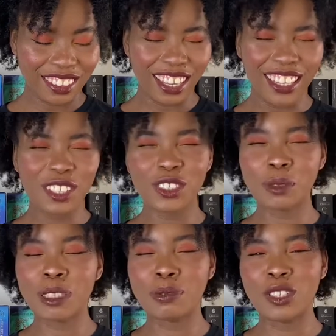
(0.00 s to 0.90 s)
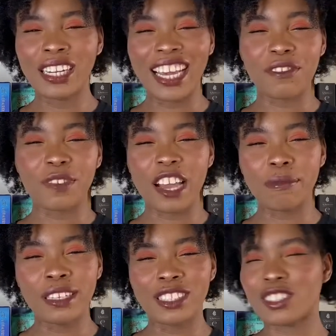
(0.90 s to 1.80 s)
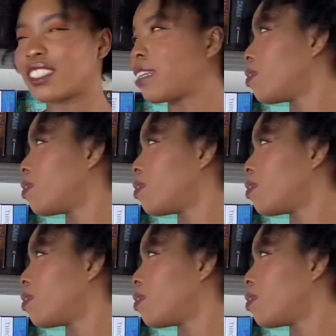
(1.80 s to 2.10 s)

this was supposed to be done like 5 minutes because like my